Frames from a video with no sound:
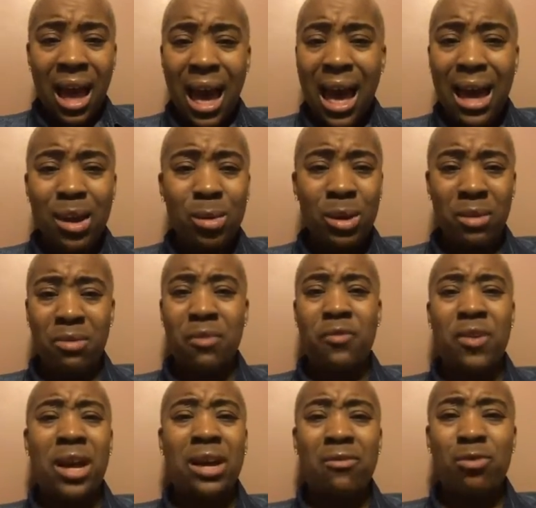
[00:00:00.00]
I don't give a
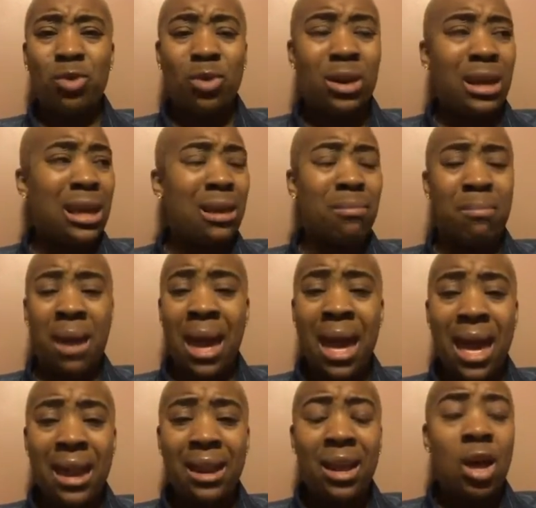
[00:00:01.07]
fuck if you're gonna get
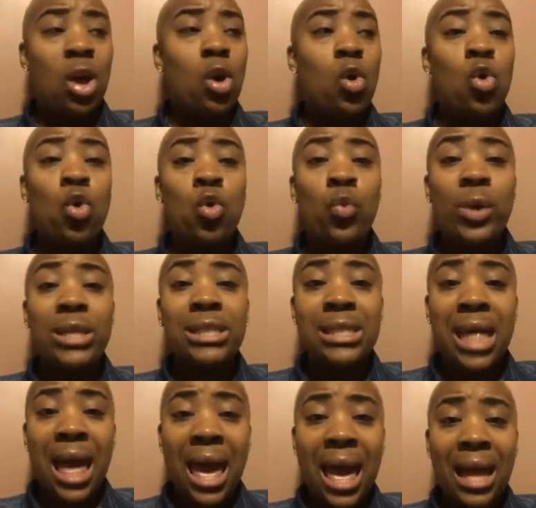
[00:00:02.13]
mad. Who was
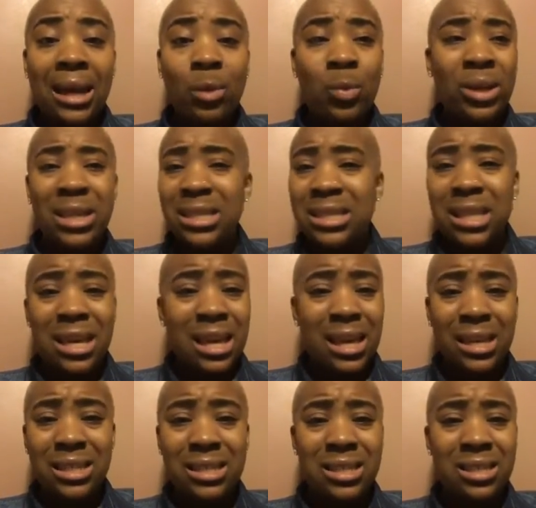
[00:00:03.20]
that? What is
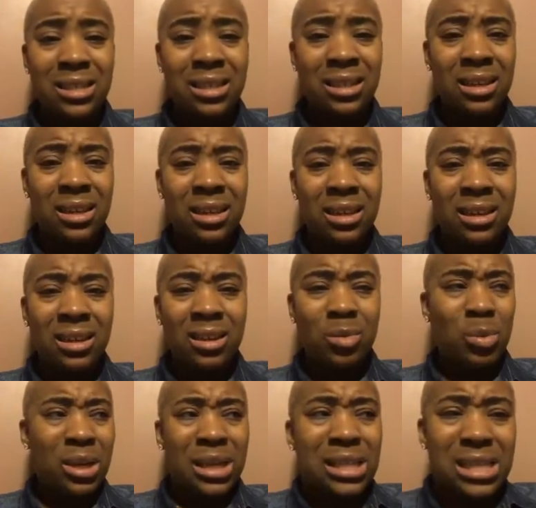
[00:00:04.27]
this?
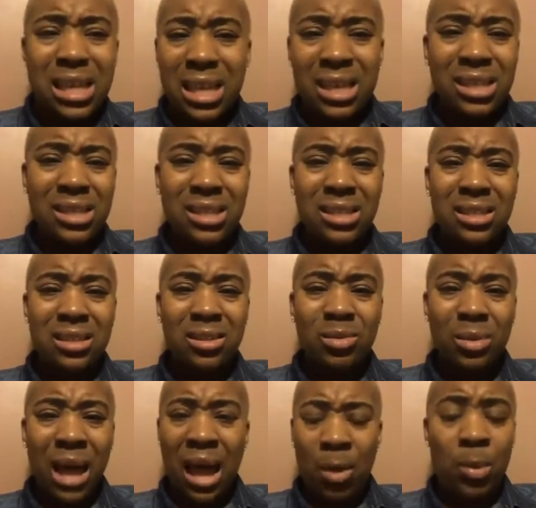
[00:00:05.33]
What is this?
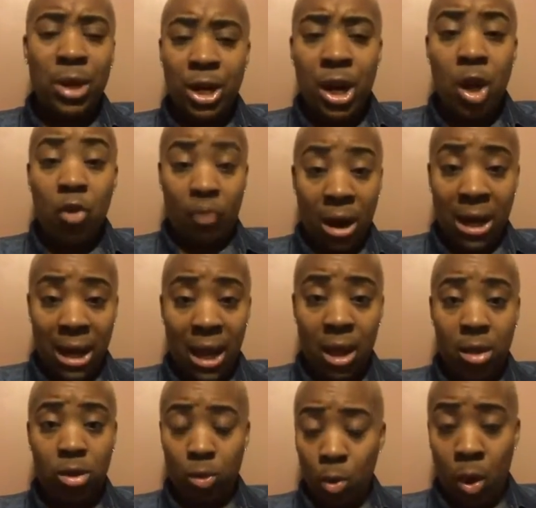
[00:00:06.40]
What I want to know right
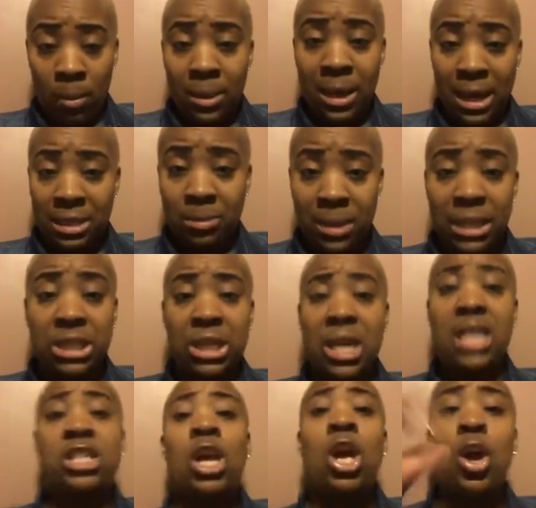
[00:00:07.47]
now. You owe me an explanation.
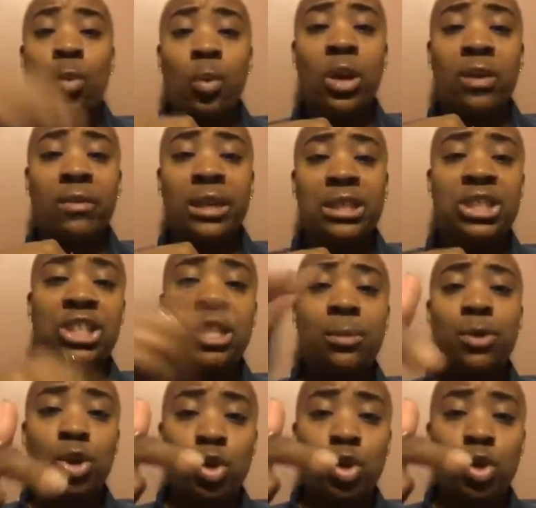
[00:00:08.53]
Yes, we're in a relationship.